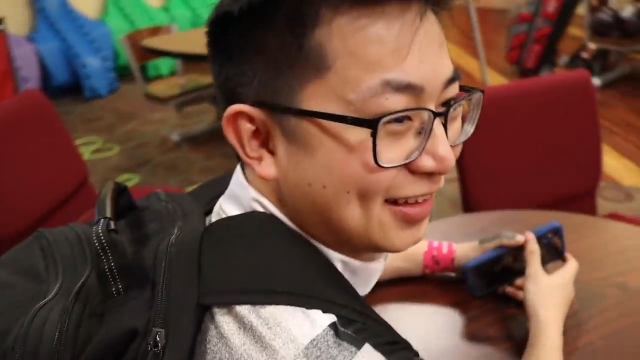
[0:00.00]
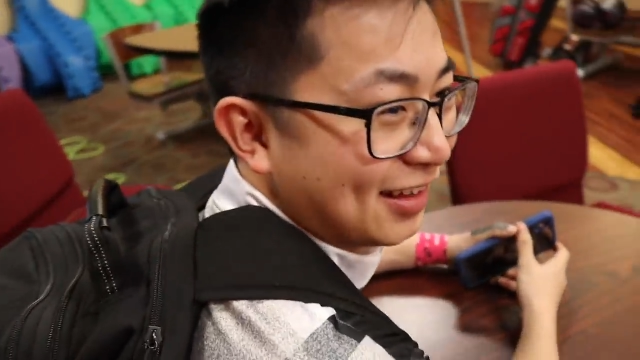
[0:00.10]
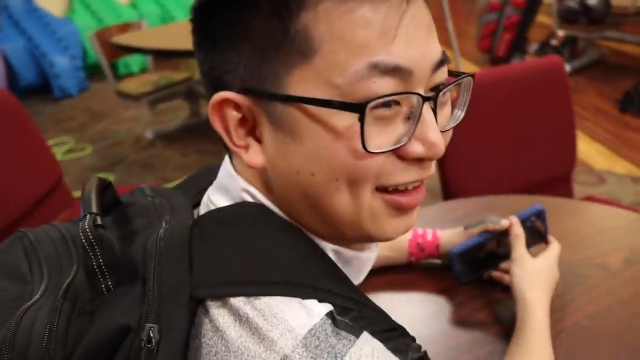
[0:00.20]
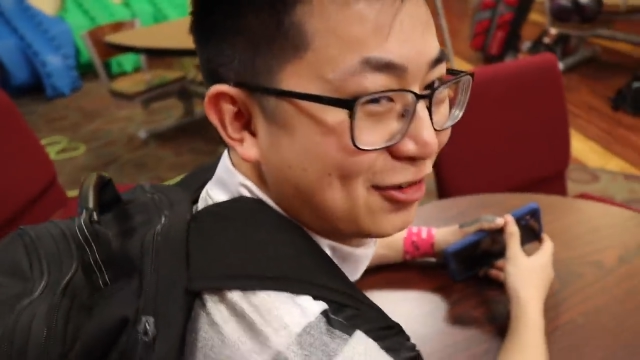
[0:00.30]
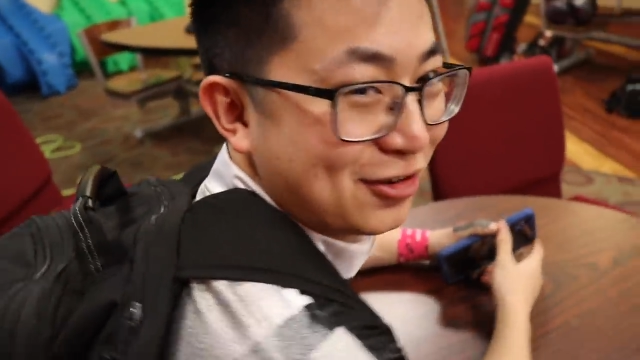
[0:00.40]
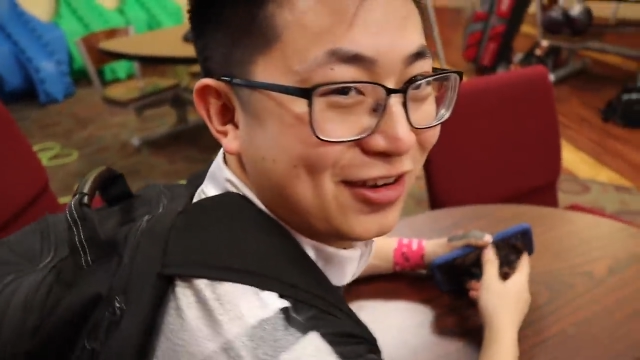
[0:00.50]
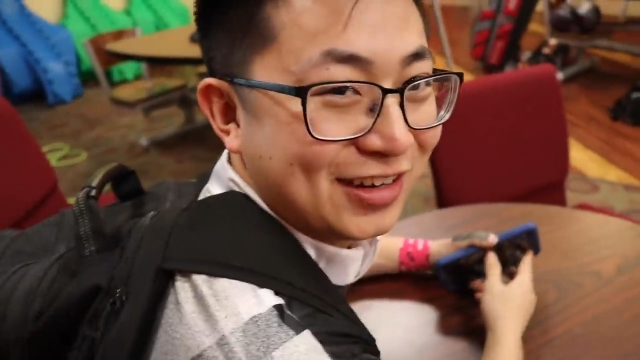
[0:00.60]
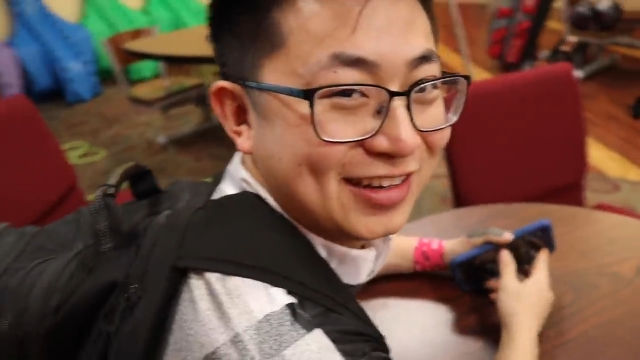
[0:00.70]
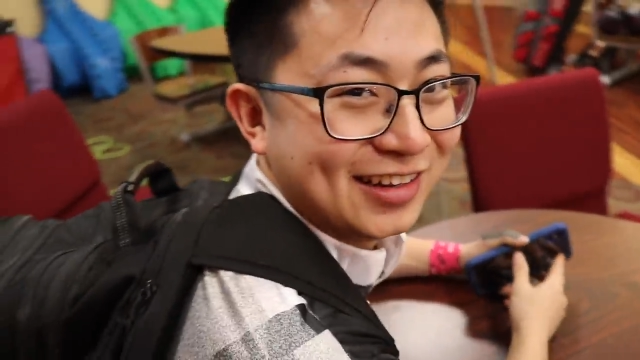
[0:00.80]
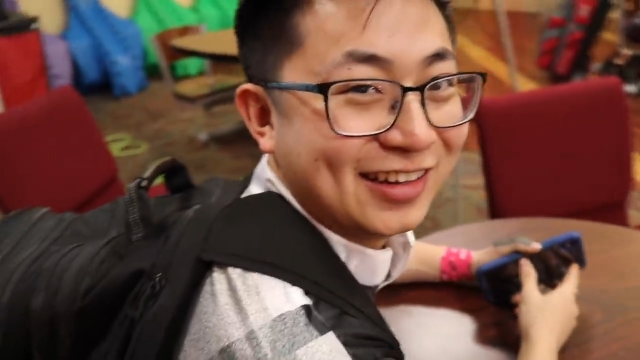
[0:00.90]
I don't know how
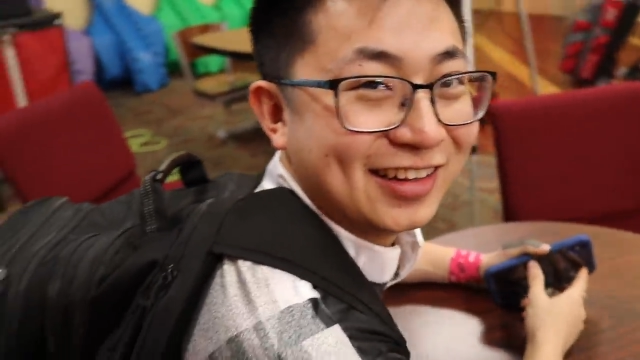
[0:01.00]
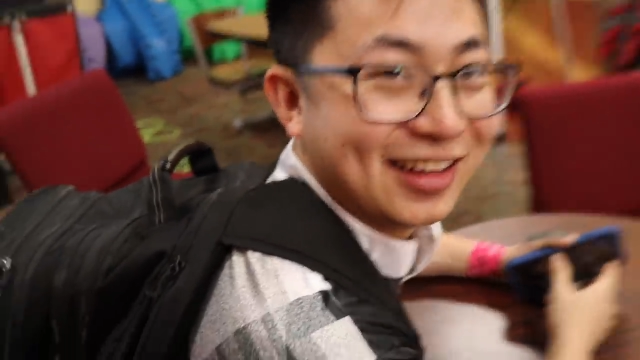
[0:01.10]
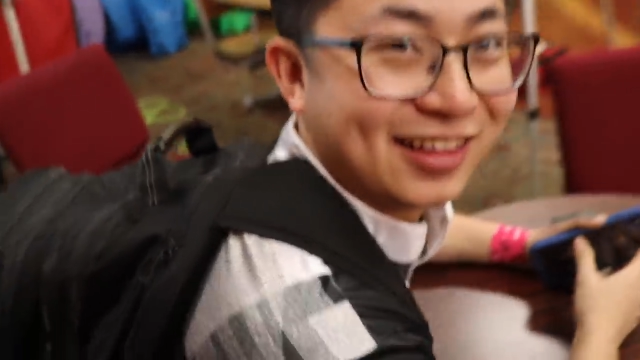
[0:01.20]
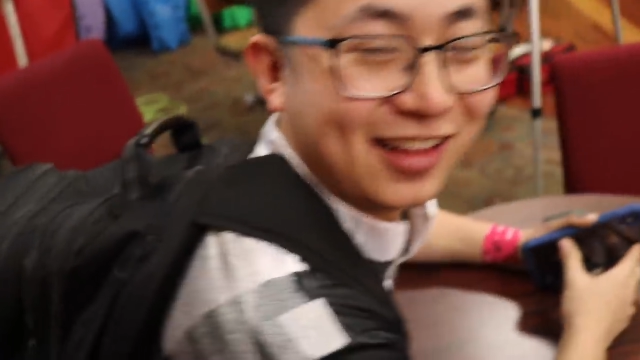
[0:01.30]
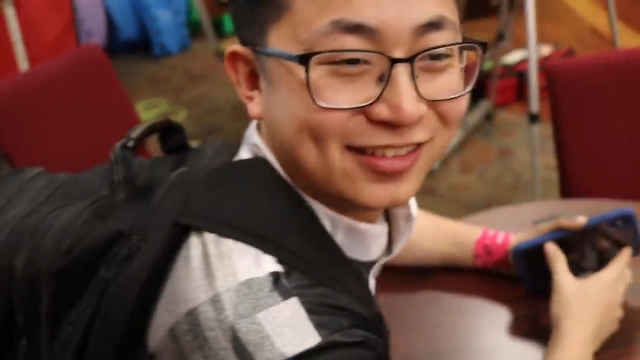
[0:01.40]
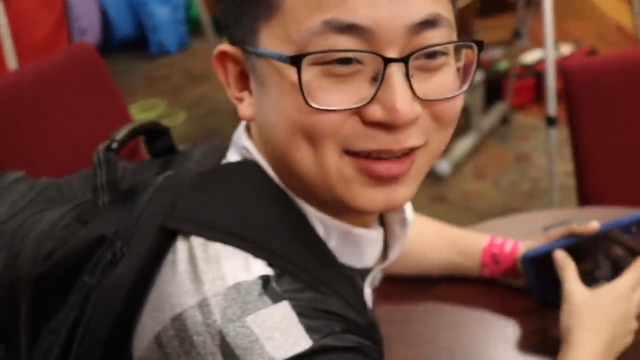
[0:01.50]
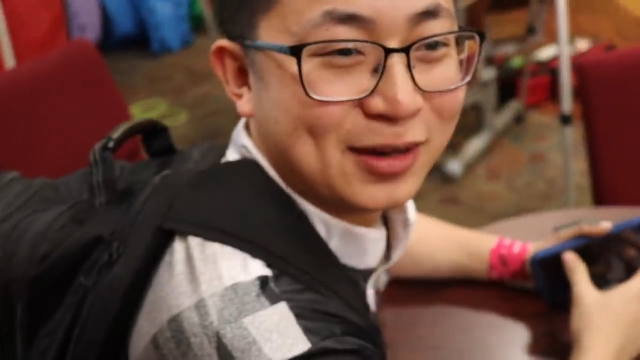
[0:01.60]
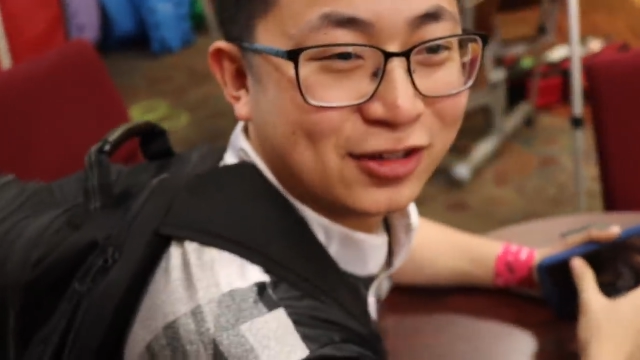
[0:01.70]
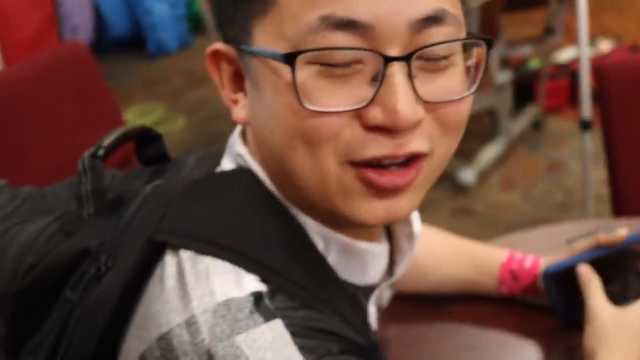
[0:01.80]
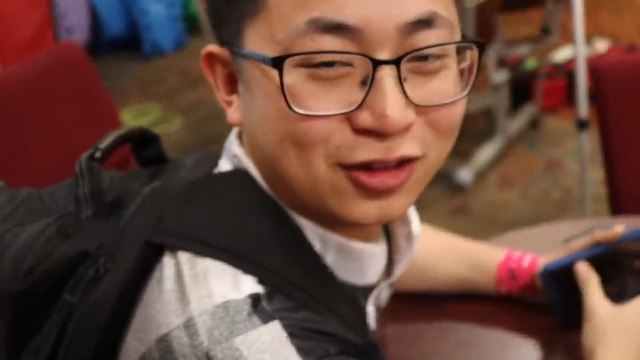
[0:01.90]
I did it. The last time
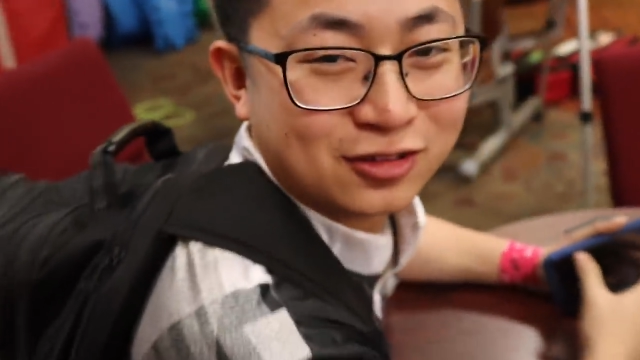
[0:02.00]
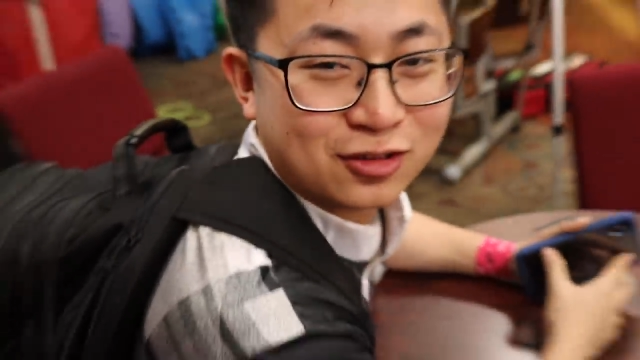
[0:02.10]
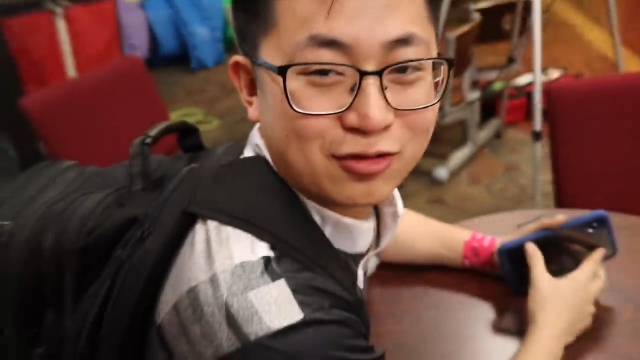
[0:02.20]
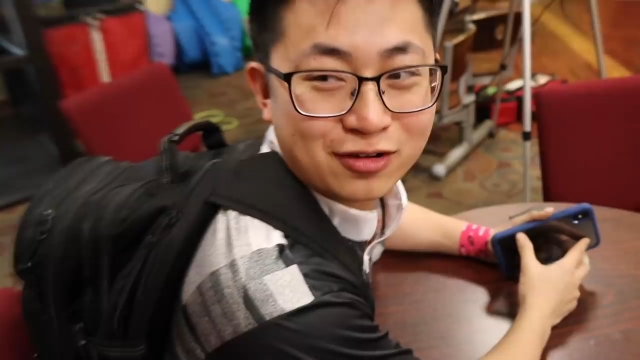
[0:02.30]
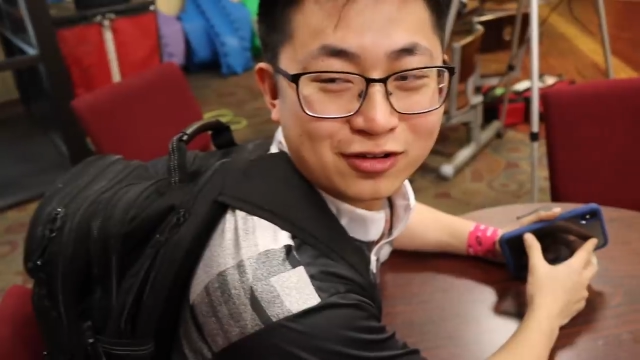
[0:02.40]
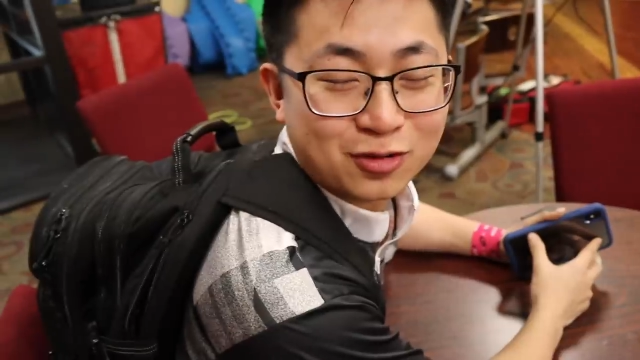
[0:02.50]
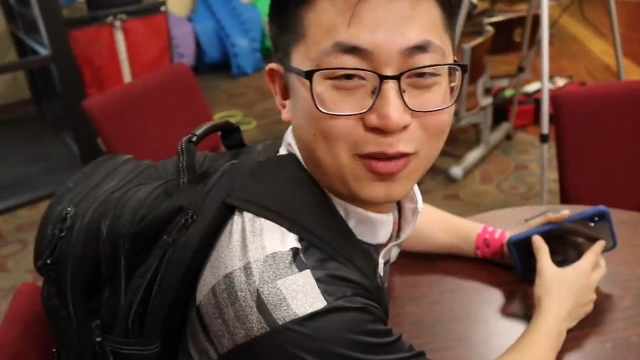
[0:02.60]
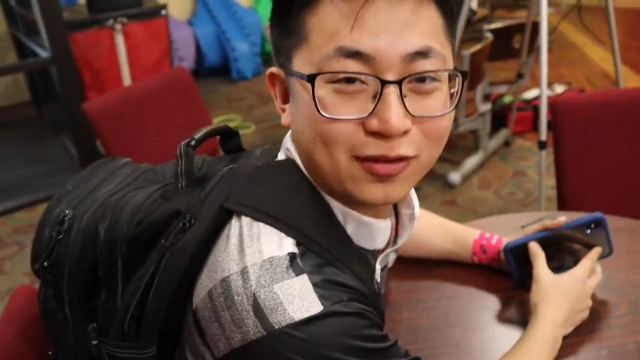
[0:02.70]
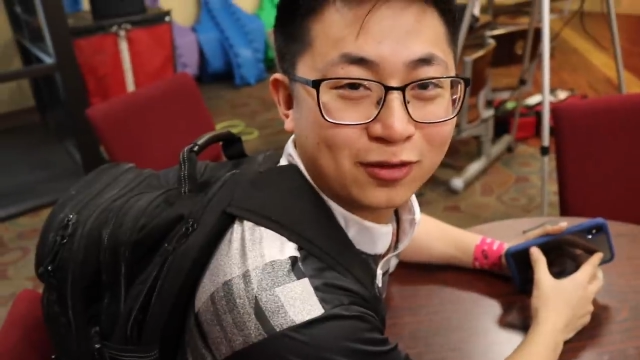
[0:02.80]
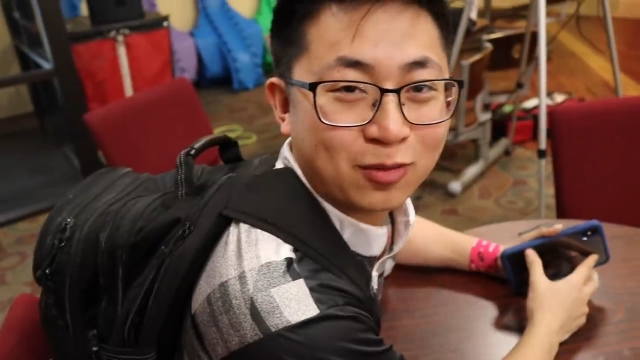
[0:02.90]
I shot 300
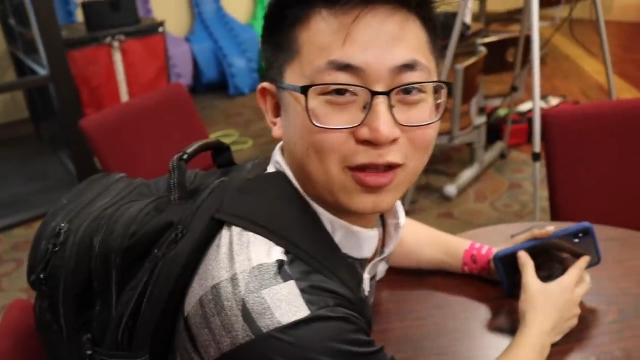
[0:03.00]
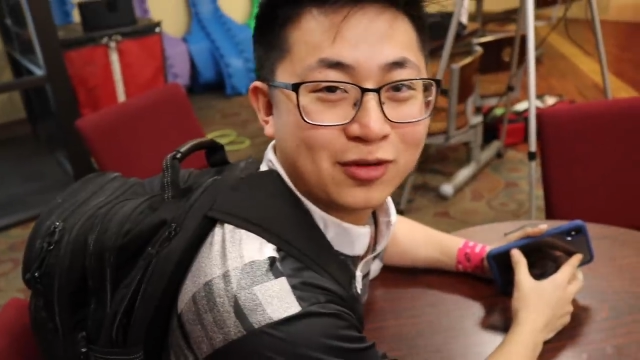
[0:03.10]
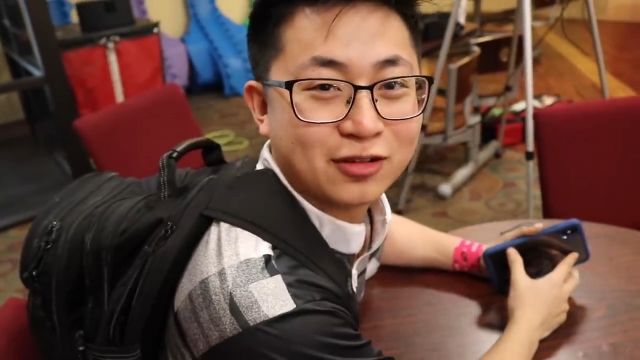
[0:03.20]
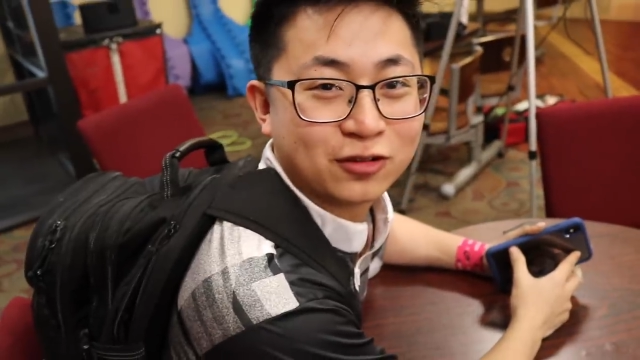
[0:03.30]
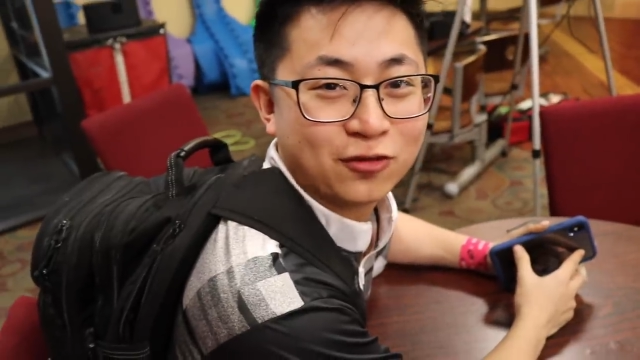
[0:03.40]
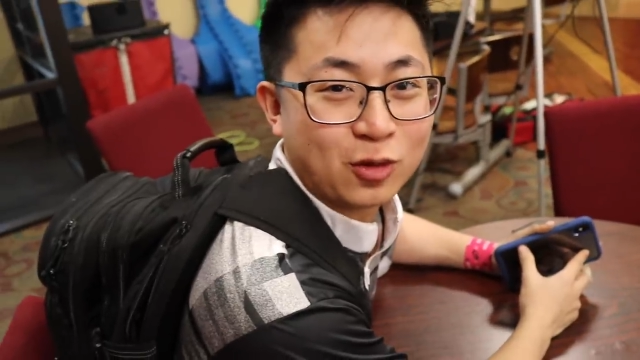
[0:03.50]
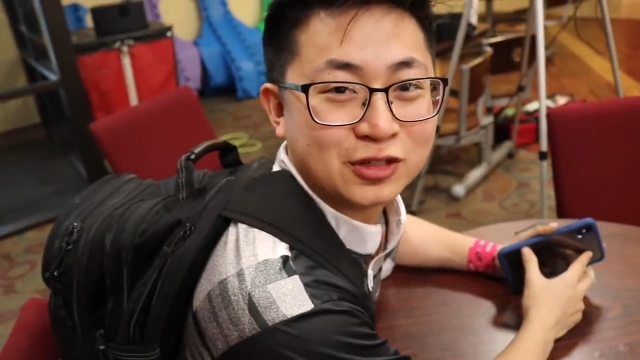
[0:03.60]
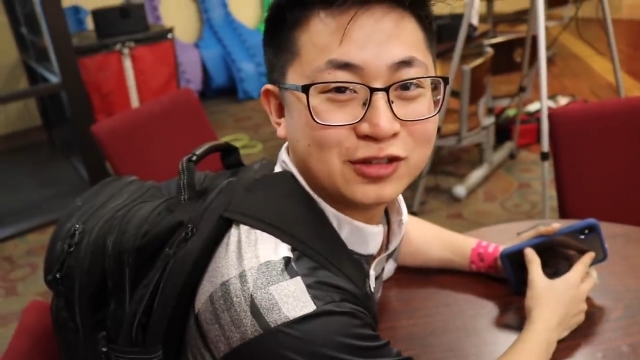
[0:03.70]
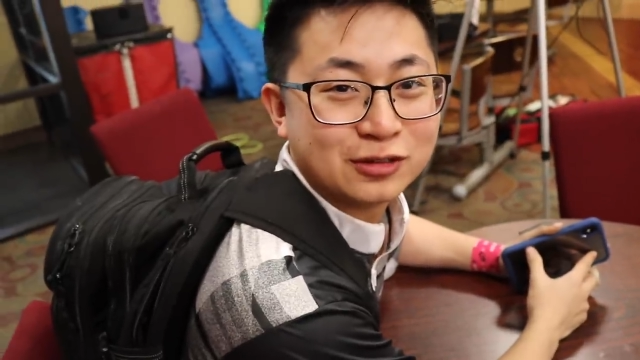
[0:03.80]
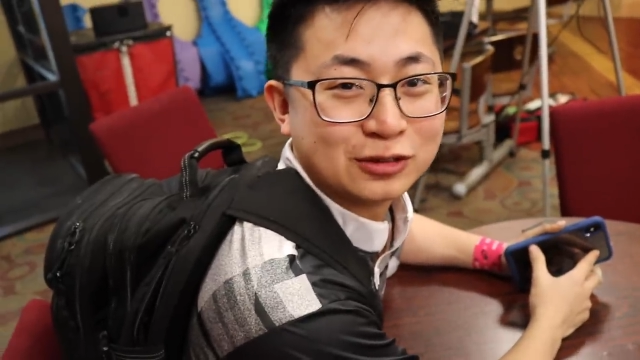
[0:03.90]
twice was probably when I was
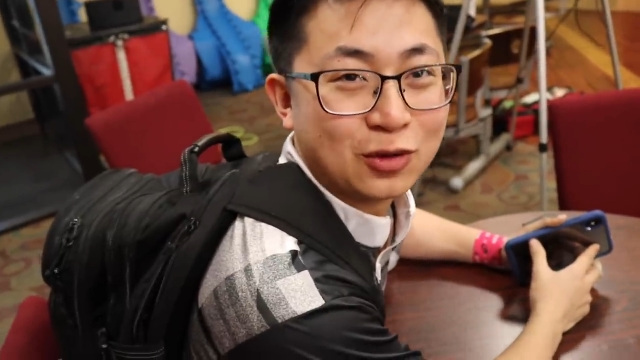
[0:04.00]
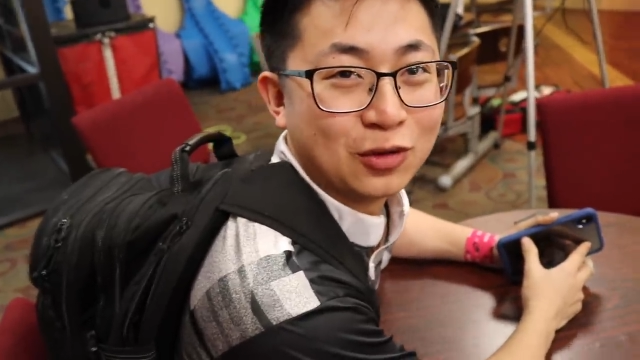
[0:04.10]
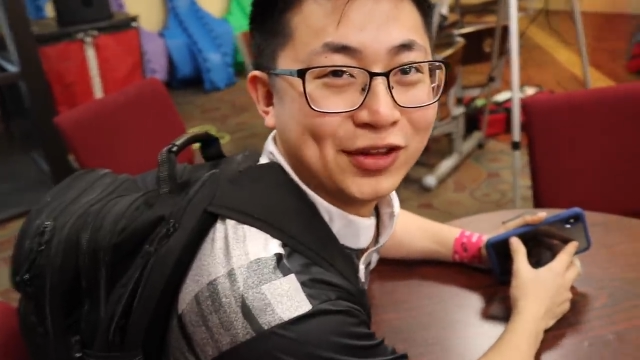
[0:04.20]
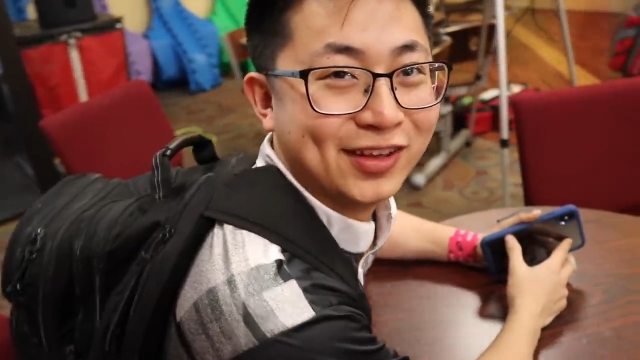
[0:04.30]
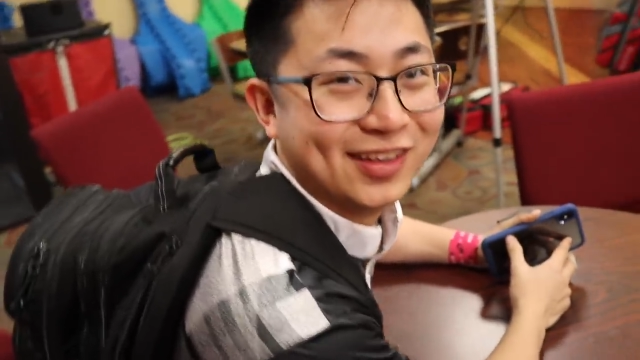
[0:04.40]
14 years old.